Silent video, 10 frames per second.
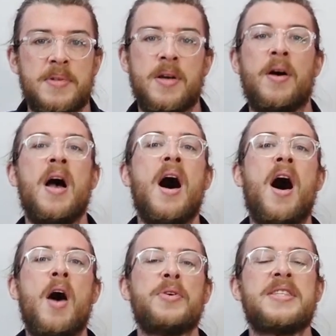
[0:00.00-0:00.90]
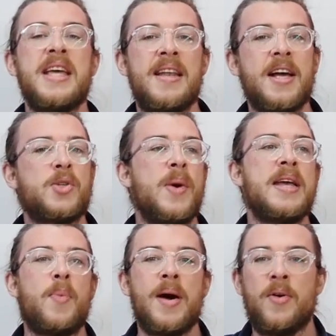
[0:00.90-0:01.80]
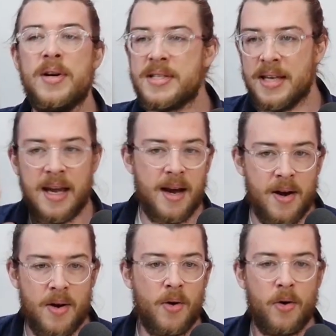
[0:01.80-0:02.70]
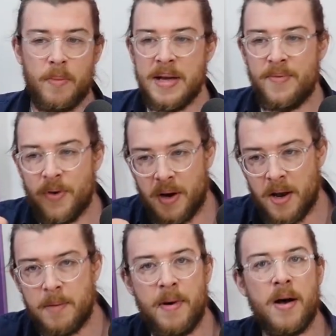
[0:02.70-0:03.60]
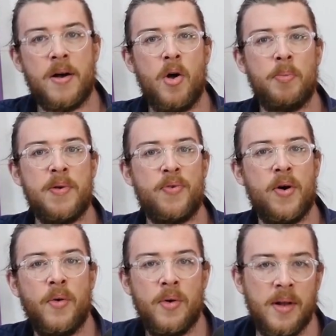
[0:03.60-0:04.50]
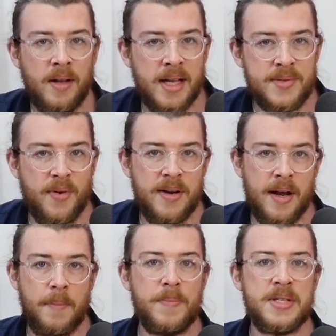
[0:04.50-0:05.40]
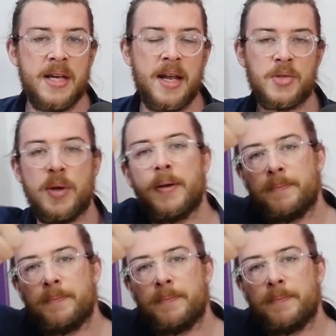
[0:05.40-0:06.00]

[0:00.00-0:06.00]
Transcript: song. I will see you next week, whether it's here or me fucking on the bog holding my phone. Let's find out. See you next week.